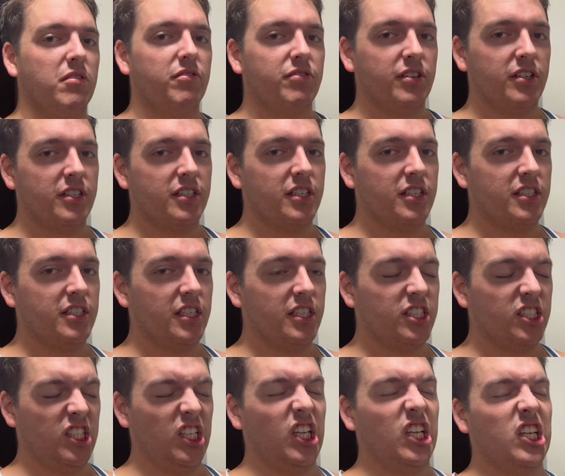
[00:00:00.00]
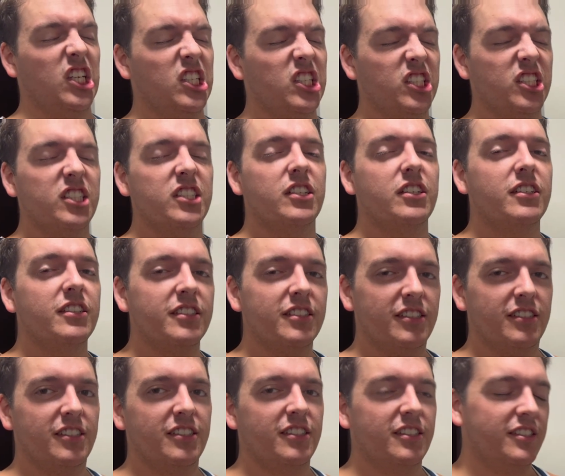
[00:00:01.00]
first because I stink.
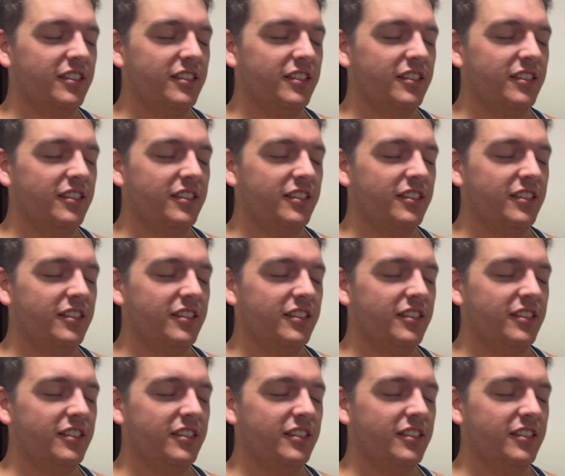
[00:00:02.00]
Yeah.